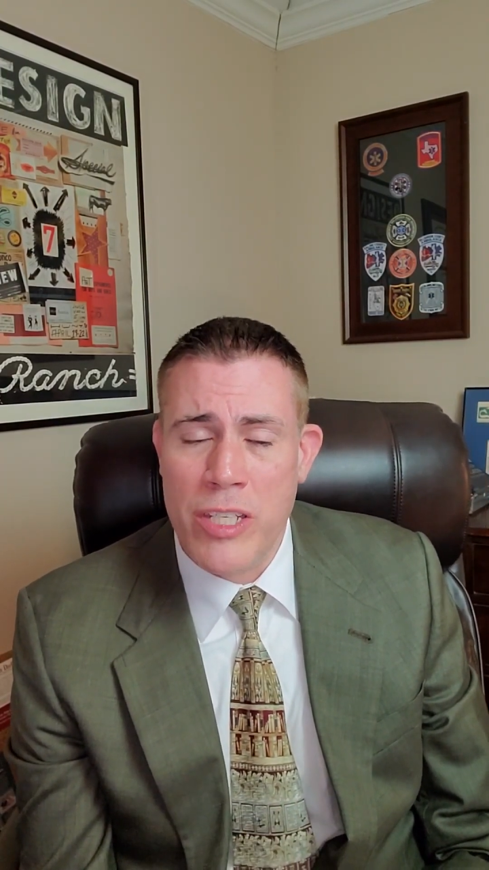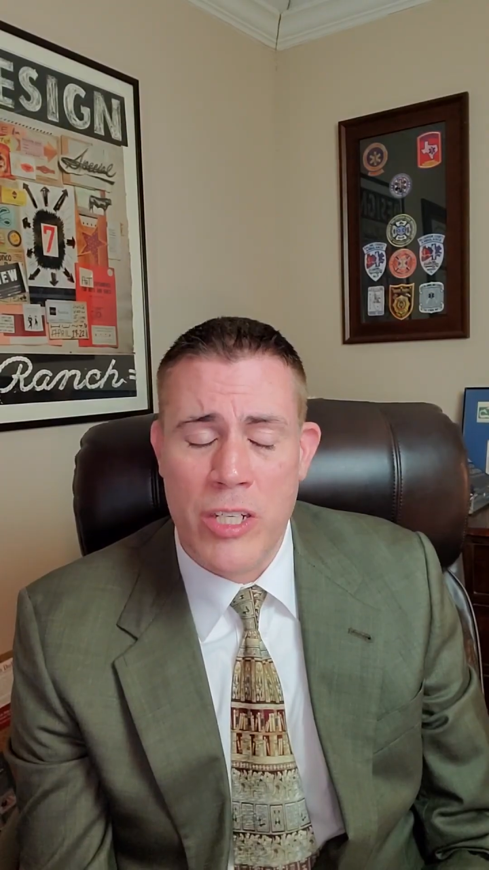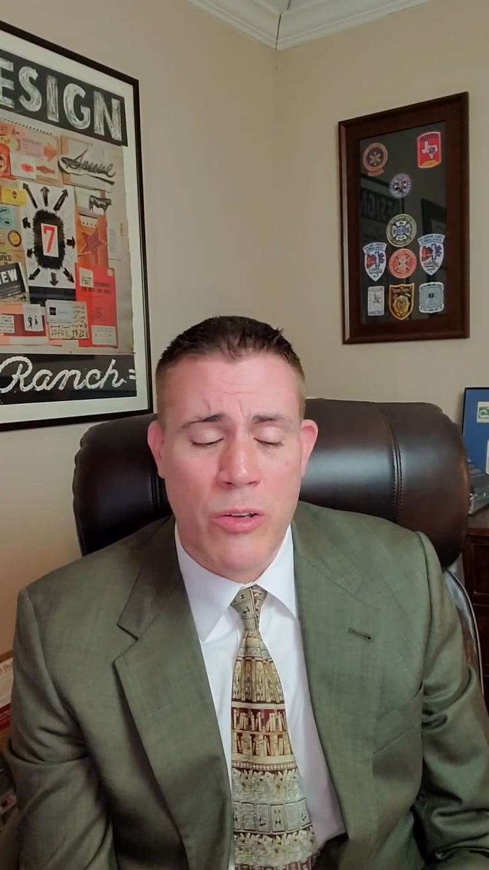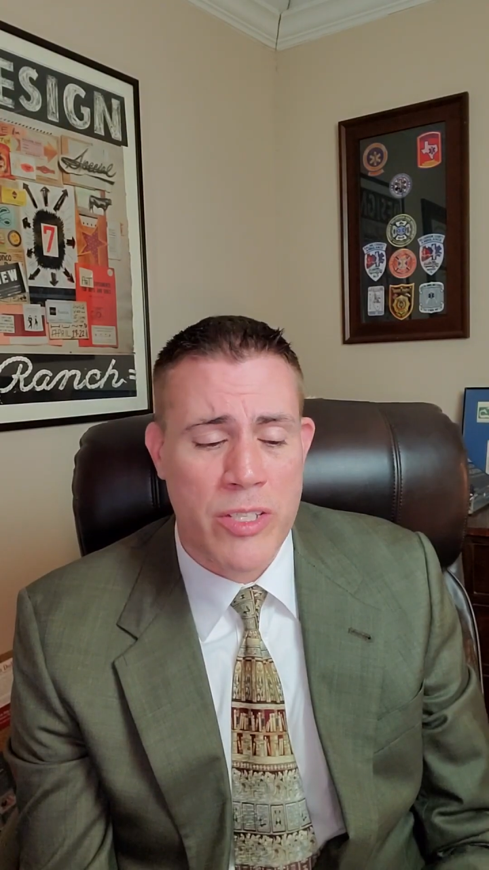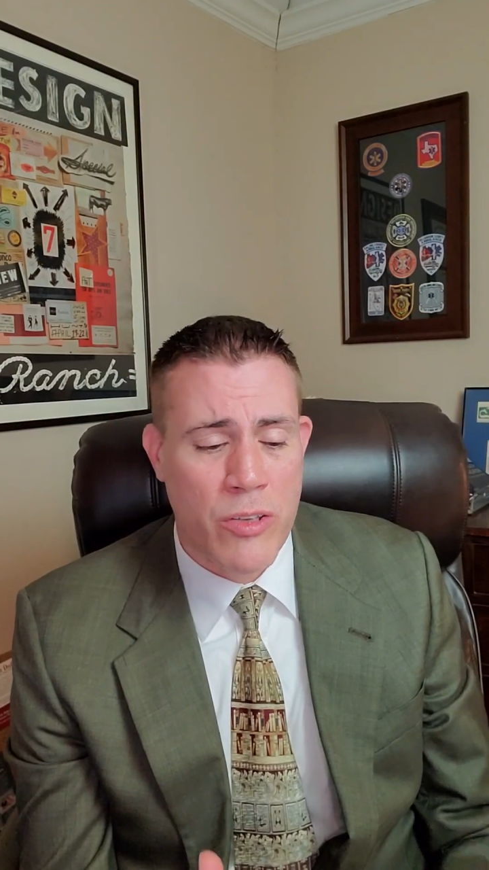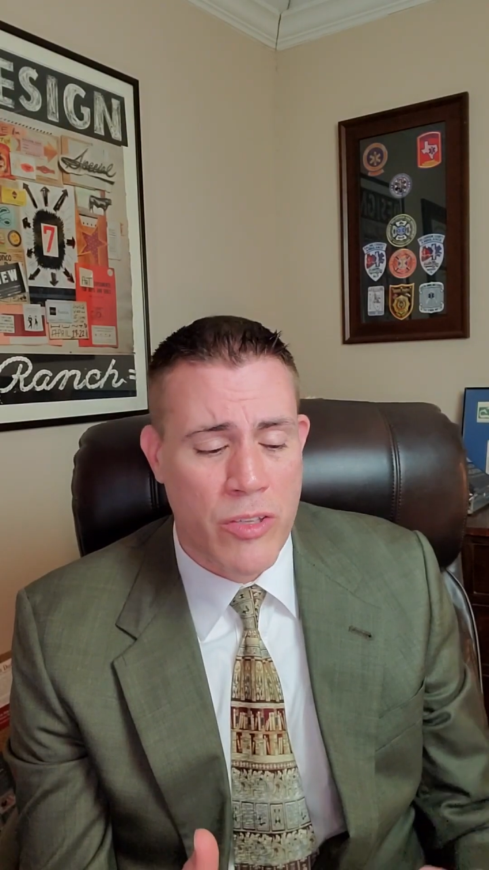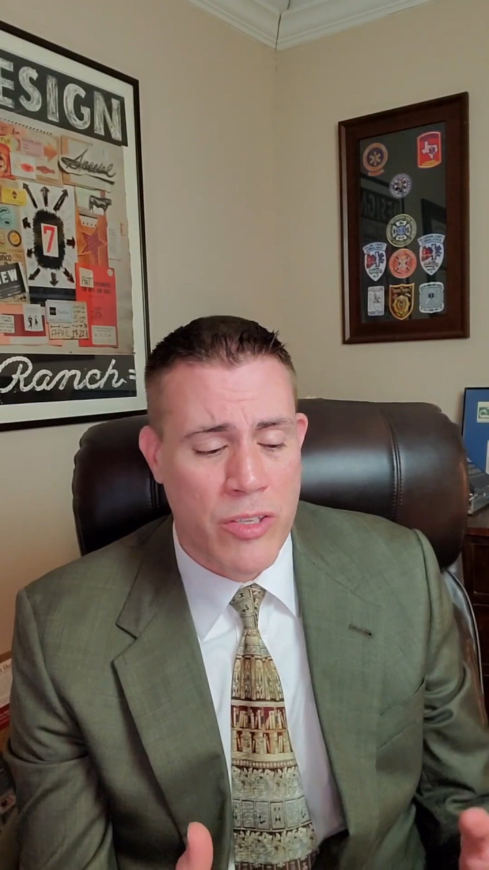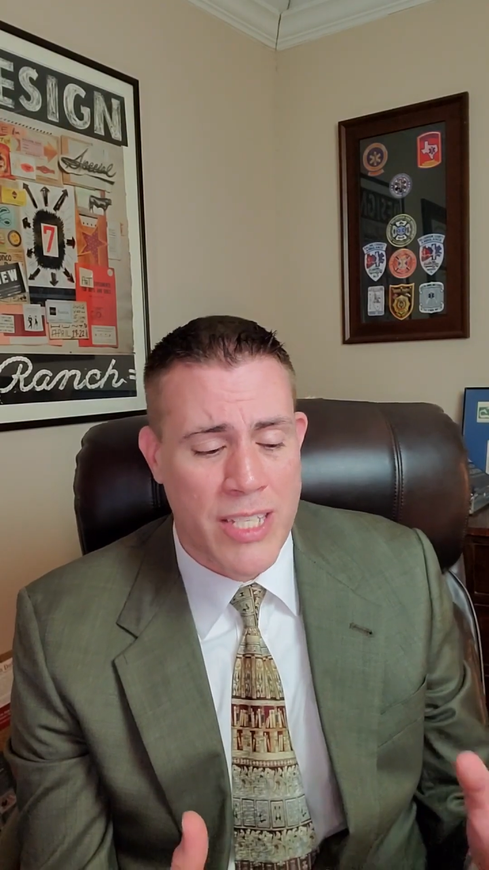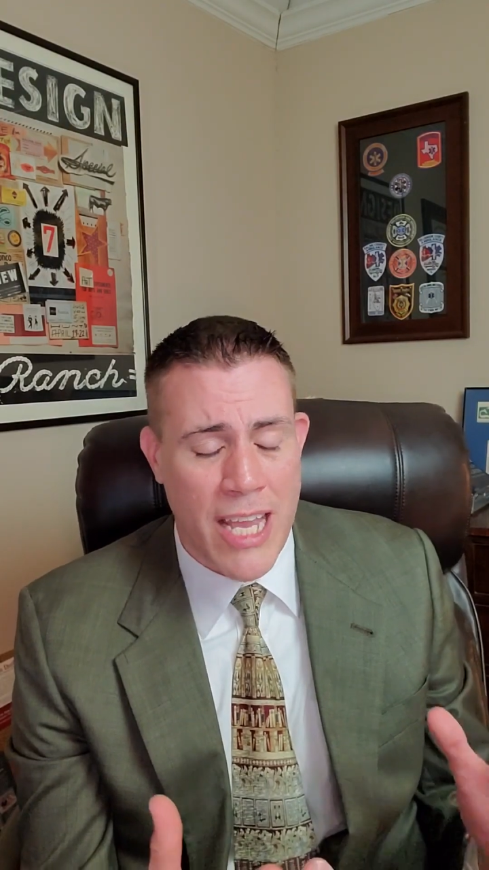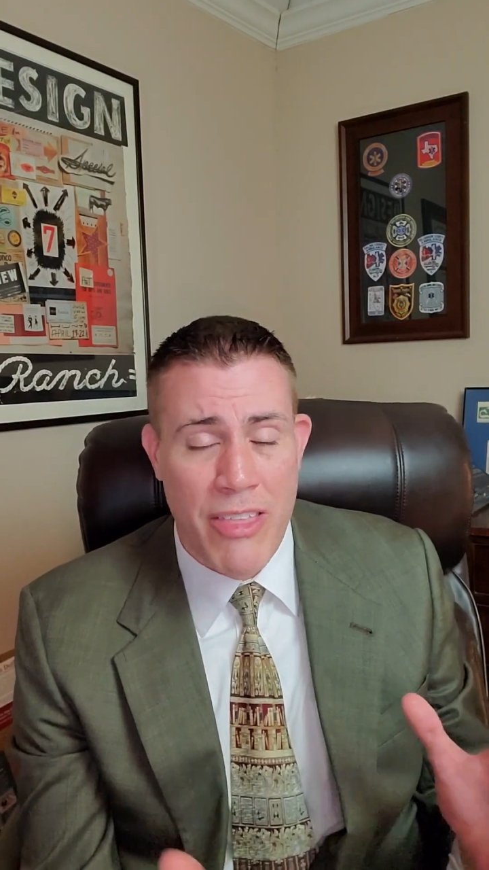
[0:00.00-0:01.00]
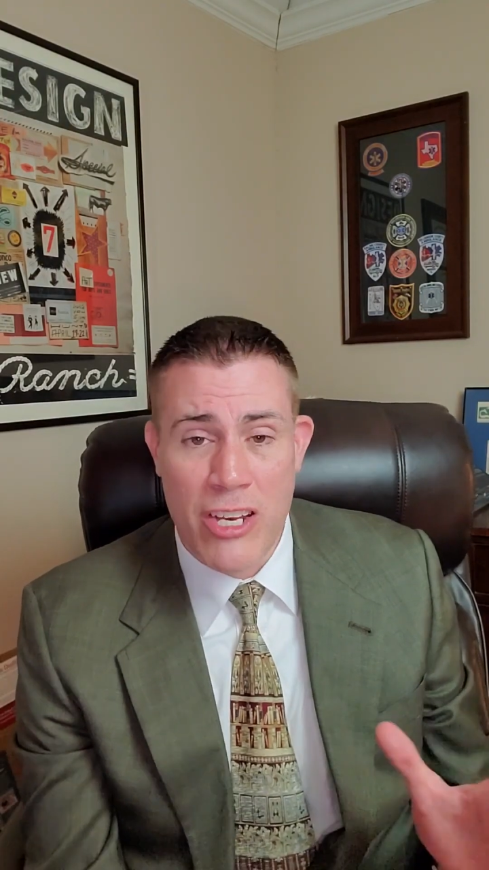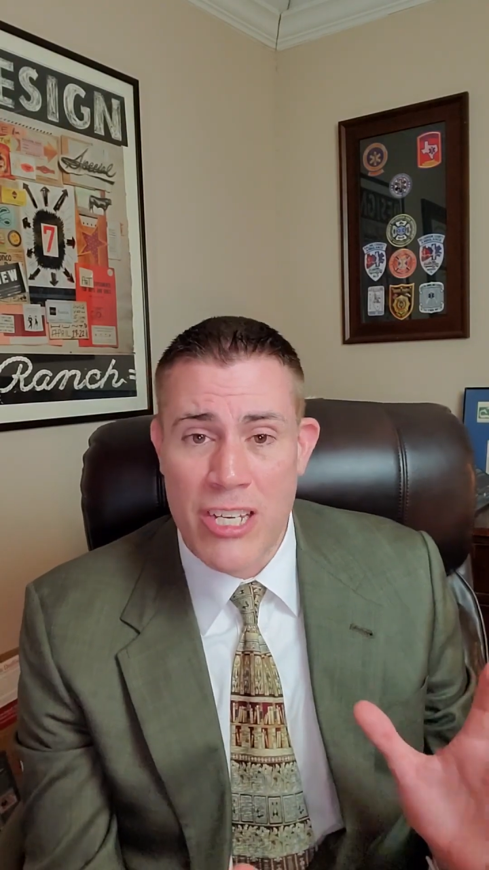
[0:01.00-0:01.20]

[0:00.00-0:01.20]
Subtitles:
so they'll take that